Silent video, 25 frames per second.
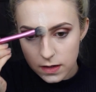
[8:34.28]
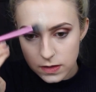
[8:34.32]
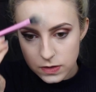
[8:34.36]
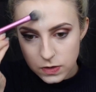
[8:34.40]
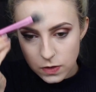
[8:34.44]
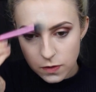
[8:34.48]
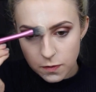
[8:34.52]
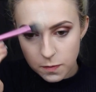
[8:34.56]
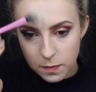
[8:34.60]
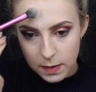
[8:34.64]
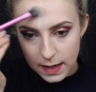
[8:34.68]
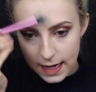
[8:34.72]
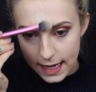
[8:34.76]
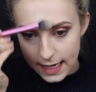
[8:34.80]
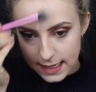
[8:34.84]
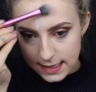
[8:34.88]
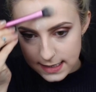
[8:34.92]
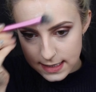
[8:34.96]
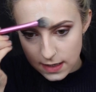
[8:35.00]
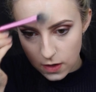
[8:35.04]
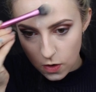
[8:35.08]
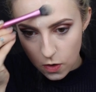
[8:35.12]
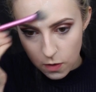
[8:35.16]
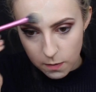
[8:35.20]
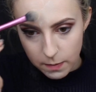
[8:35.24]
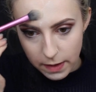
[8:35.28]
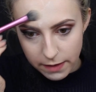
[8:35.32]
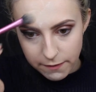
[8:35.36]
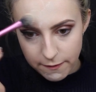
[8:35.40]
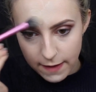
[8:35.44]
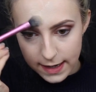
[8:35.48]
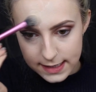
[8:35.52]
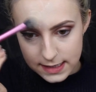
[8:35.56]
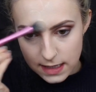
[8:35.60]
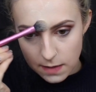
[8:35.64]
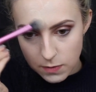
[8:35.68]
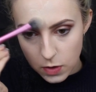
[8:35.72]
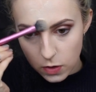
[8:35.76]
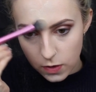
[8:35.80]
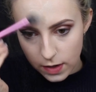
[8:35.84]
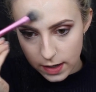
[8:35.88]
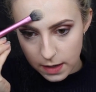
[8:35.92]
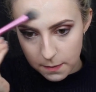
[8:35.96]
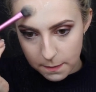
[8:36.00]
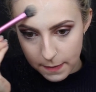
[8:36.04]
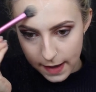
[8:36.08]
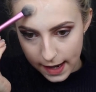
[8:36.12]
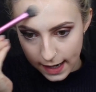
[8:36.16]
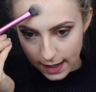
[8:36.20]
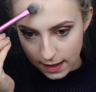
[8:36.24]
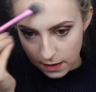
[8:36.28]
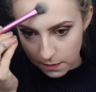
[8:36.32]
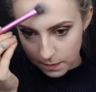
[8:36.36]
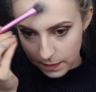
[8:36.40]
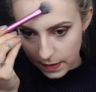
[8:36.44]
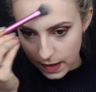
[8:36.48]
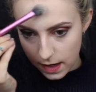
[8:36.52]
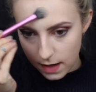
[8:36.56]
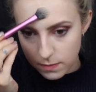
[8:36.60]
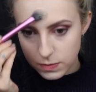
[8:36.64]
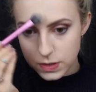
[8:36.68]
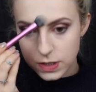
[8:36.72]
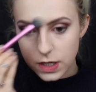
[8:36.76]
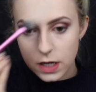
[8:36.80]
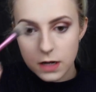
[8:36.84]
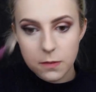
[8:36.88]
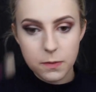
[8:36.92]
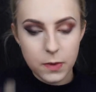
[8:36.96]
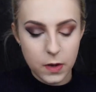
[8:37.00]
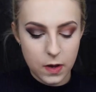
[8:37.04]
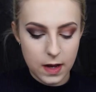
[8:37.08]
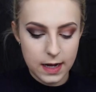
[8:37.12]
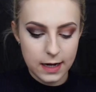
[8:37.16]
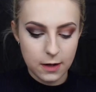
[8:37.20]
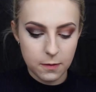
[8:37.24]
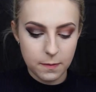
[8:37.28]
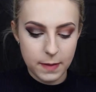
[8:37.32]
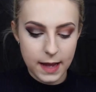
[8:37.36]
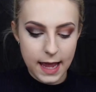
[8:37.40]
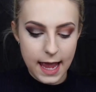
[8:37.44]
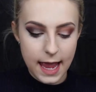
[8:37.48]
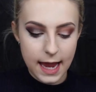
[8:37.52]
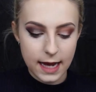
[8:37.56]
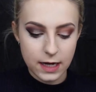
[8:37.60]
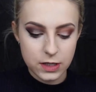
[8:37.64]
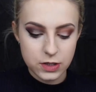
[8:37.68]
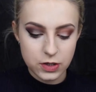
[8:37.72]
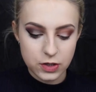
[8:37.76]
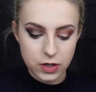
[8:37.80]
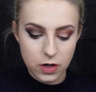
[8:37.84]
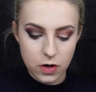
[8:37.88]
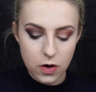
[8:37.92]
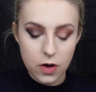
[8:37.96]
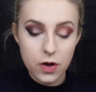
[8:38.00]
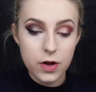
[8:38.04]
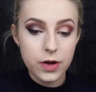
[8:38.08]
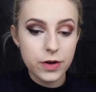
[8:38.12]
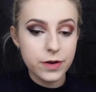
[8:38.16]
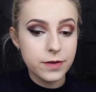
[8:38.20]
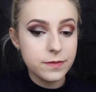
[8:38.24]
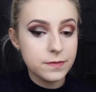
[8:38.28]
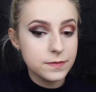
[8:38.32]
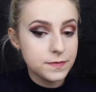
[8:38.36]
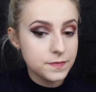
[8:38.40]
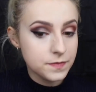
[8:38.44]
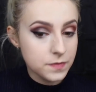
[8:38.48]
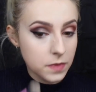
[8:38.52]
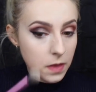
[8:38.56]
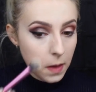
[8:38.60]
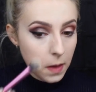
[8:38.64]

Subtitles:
sort of place it on my face. I'm not going to bake, but I'm just going to put a little bit extra on.